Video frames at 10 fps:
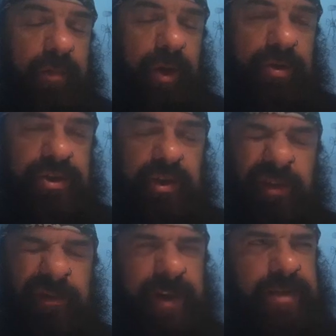post
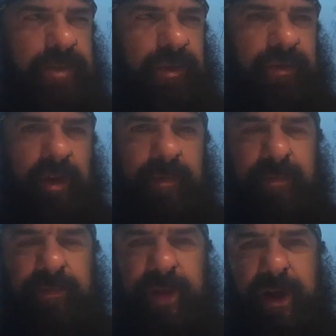on Facebook
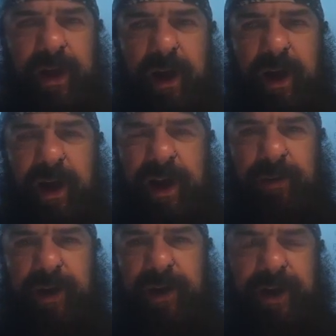from
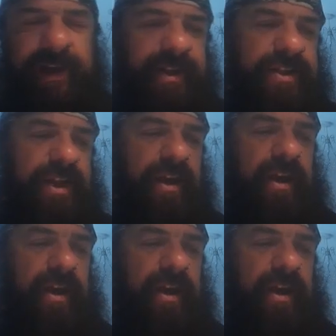Edwin at Dyckers,